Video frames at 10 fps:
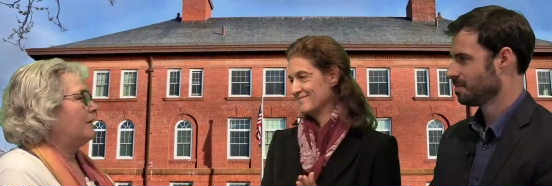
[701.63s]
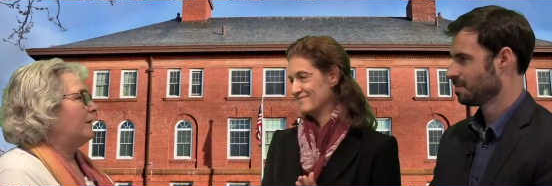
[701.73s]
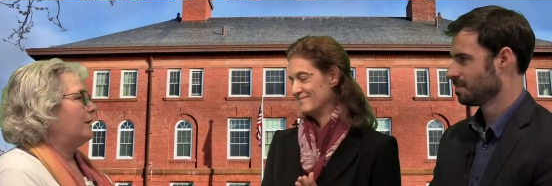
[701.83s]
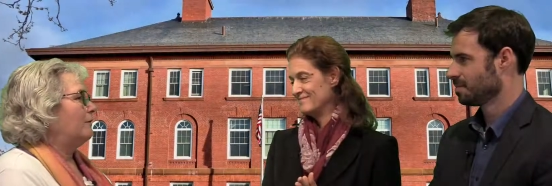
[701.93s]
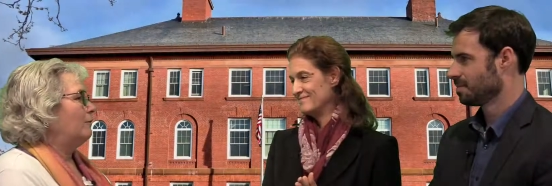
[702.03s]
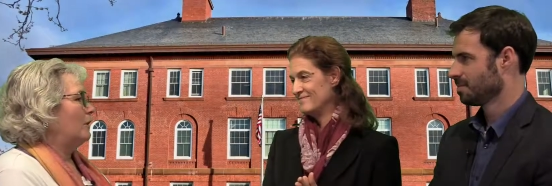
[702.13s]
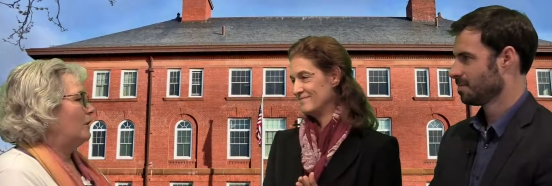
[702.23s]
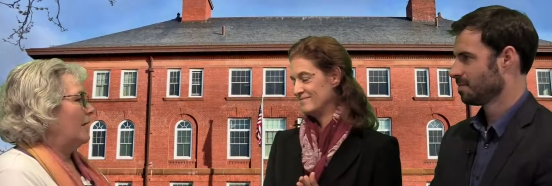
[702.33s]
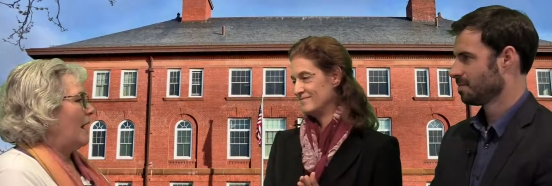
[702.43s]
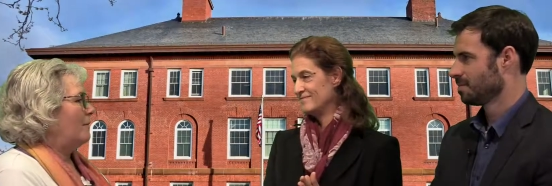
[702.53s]
Speaker 1: like what
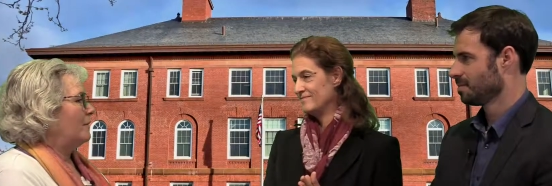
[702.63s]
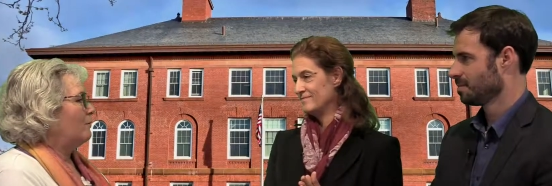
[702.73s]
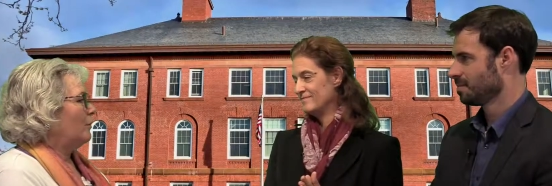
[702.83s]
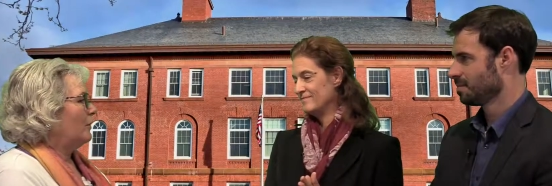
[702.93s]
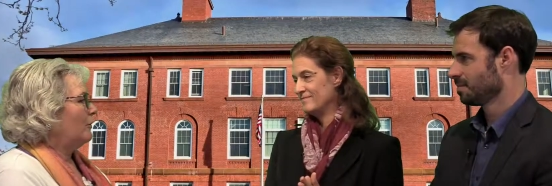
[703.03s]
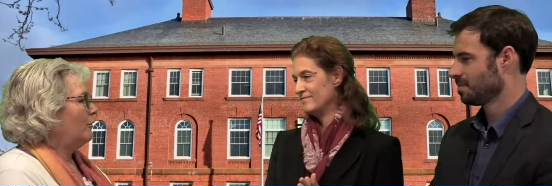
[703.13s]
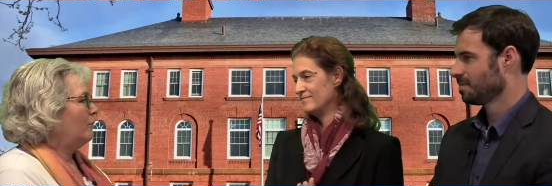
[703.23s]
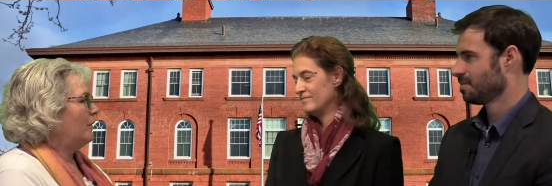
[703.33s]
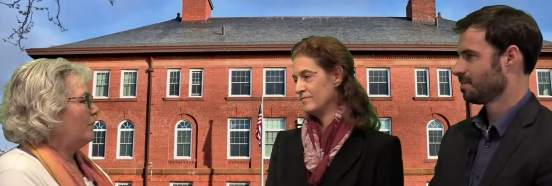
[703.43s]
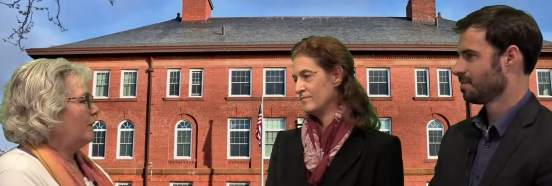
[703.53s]
could happen, where you
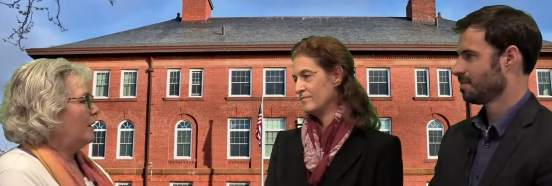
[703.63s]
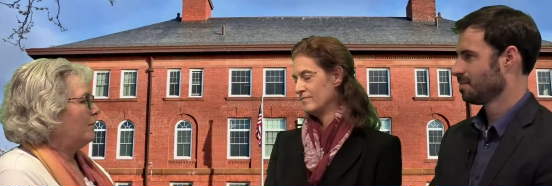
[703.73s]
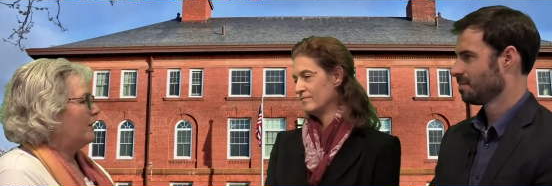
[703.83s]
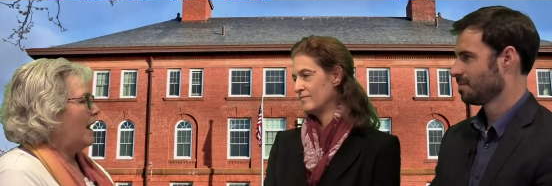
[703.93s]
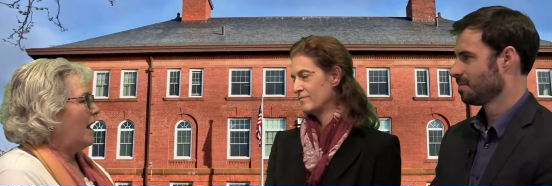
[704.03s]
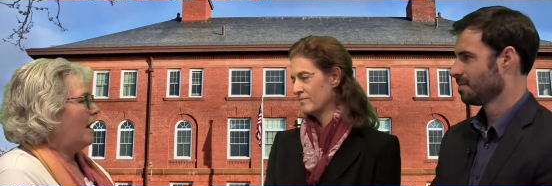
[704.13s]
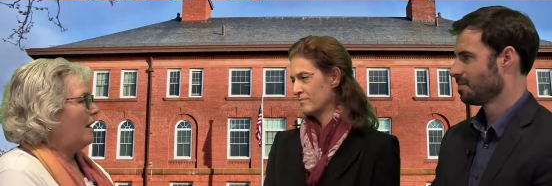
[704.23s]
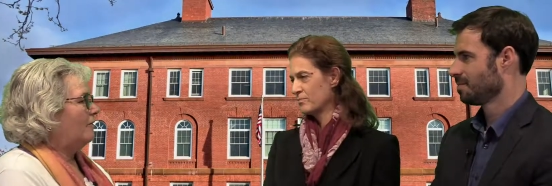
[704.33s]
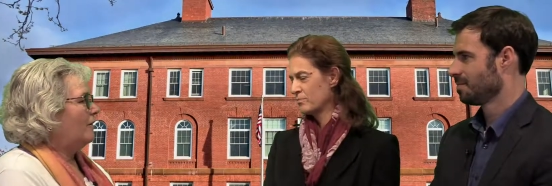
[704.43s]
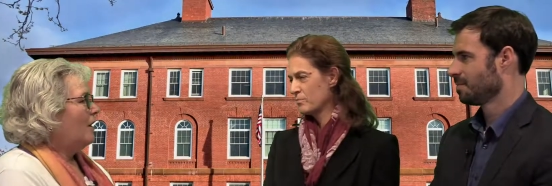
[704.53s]
might be able to
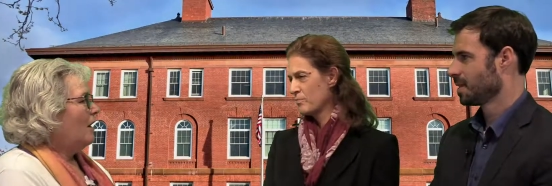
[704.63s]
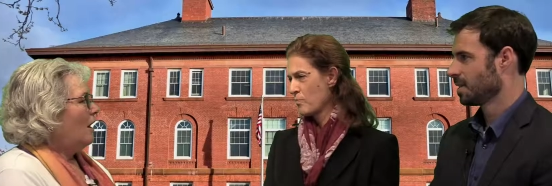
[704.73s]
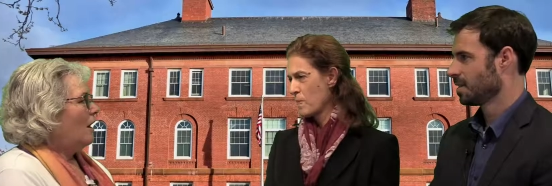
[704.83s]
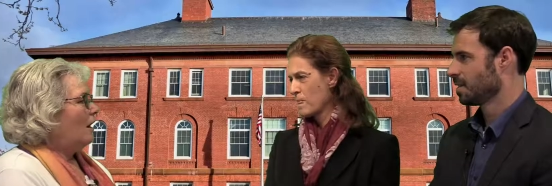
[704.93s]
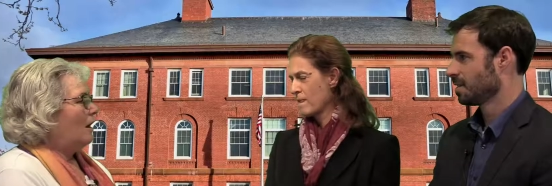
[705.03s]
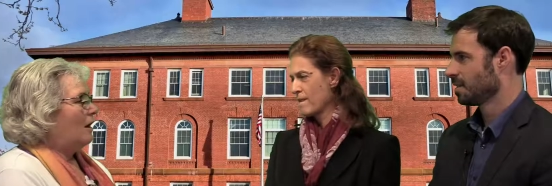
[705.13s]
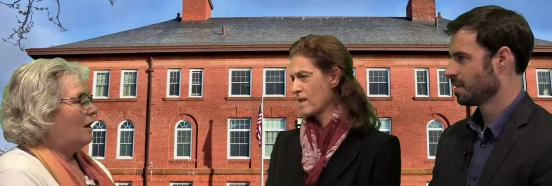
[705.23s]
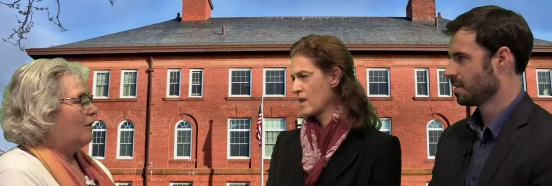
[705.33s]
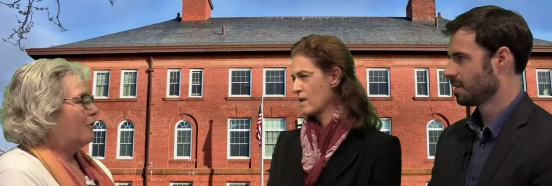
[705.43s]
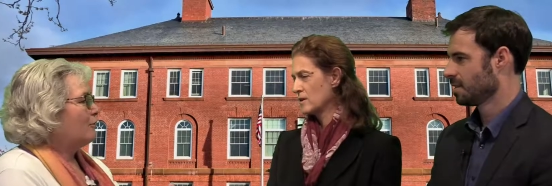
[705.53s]
have a
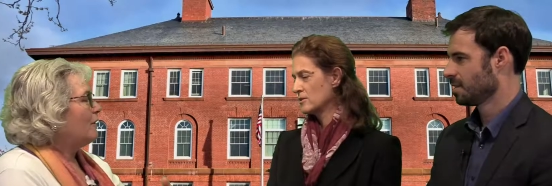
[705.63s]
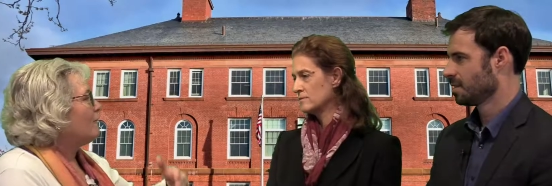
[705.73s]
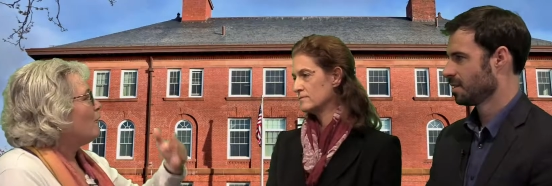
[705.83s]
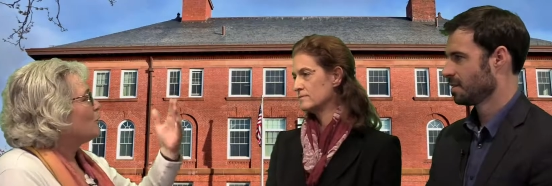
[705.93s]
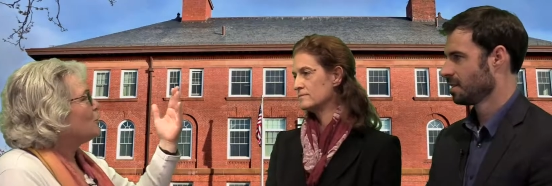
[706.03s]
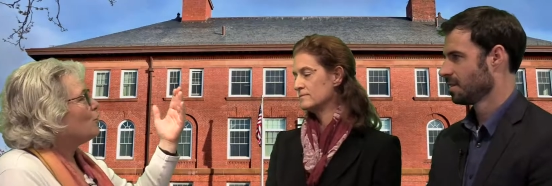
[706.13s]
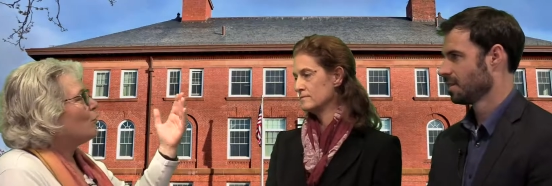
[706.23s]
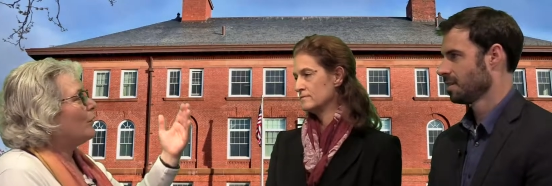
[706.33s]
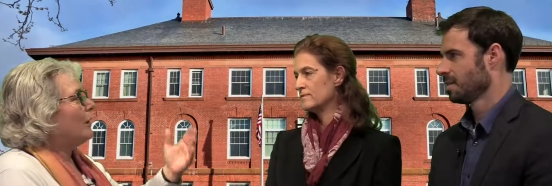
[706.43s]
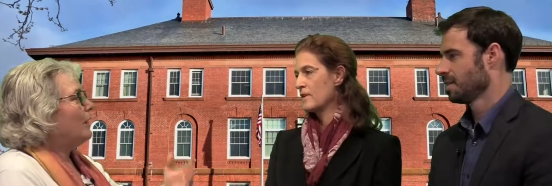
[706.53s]
uh, three or four
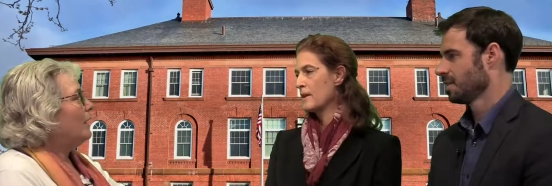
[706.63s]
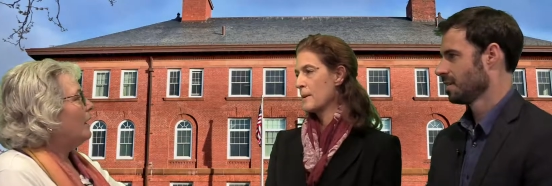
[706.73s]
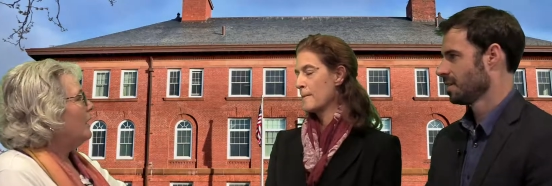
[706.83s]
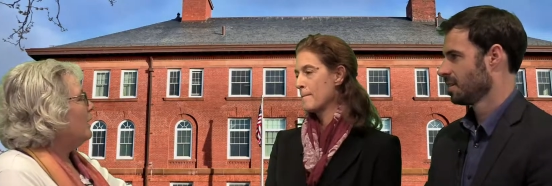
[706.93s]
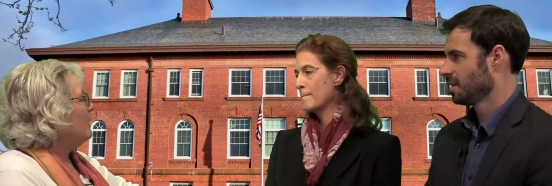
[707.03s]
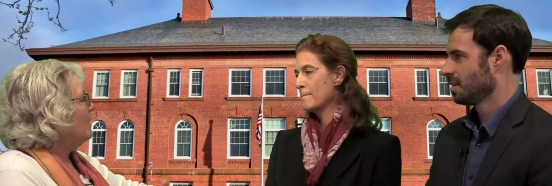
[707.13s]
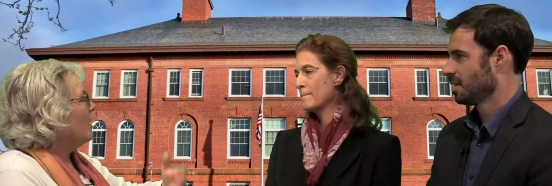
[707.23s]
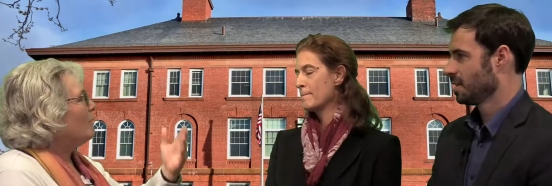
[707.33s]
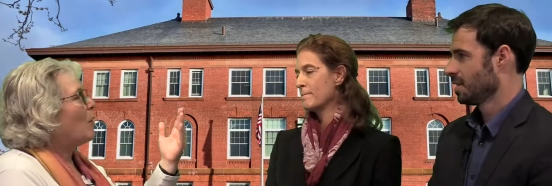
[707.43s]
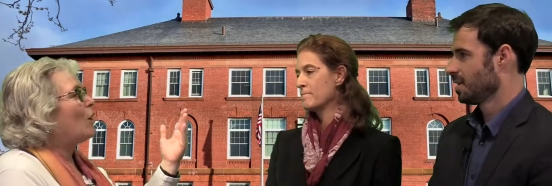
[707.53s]
story
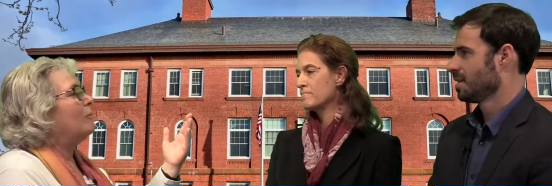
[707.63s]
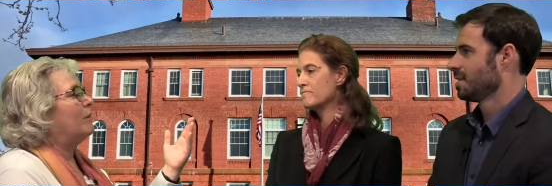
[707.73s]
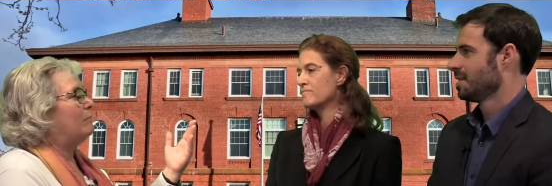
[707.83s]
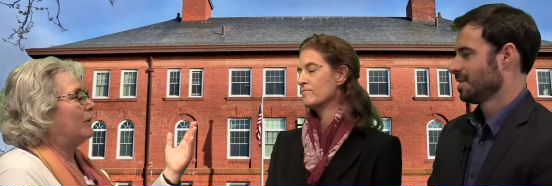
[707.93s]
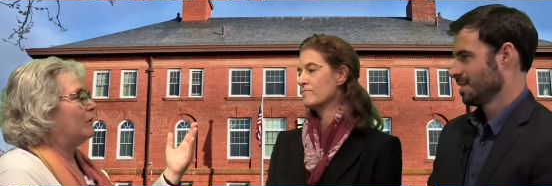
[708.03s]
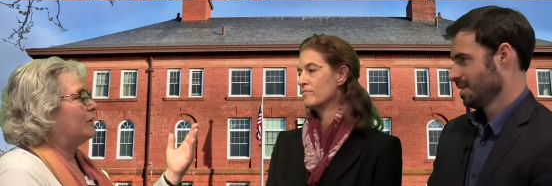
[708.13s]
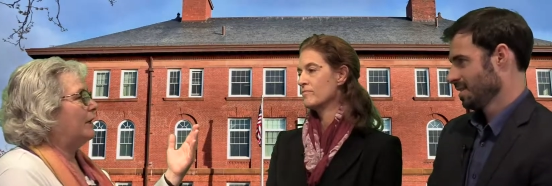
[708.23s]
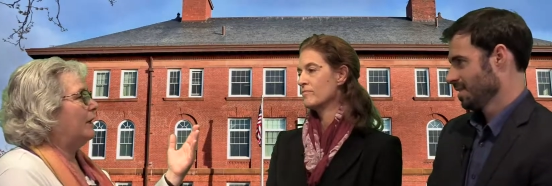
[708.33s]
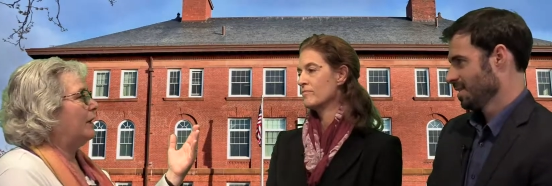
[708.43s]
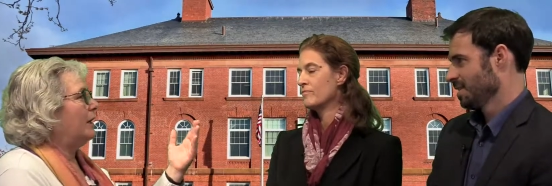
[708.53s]
apartment
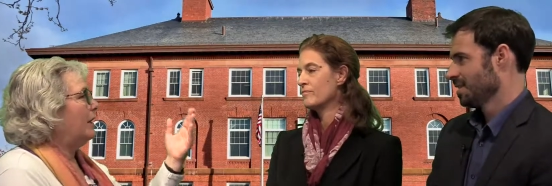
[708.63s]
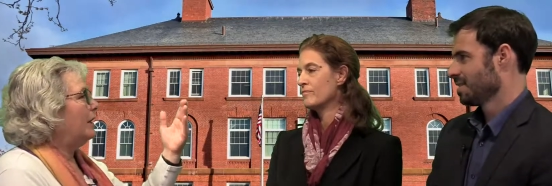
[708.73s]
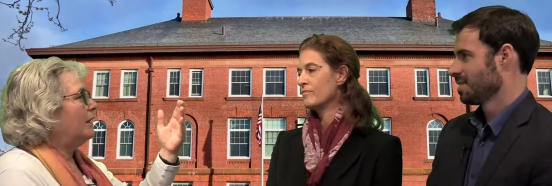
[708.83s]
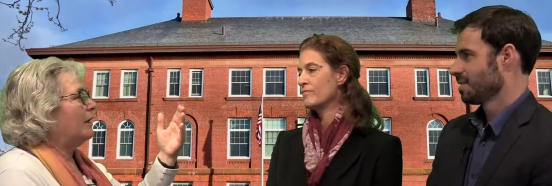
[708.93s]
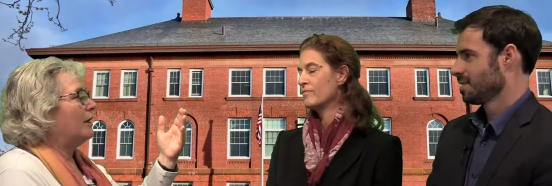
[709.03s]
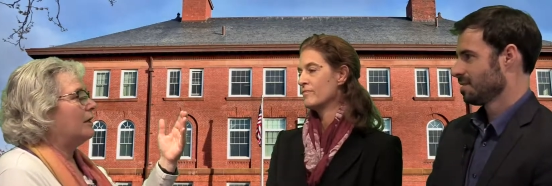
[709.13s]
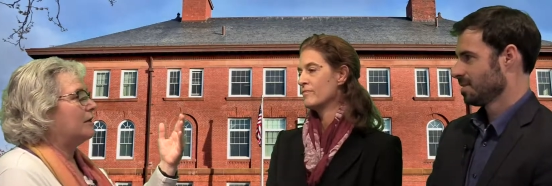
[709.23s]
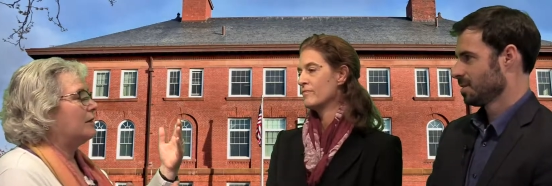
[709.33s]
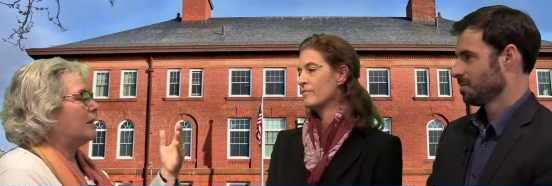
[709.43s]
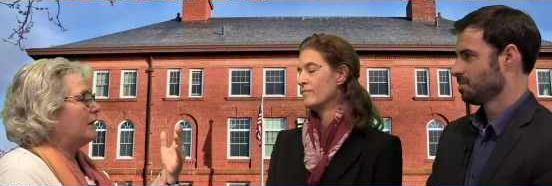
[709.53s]
building in
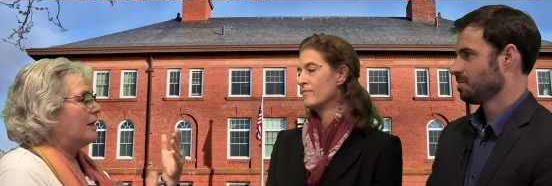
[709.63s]
a, an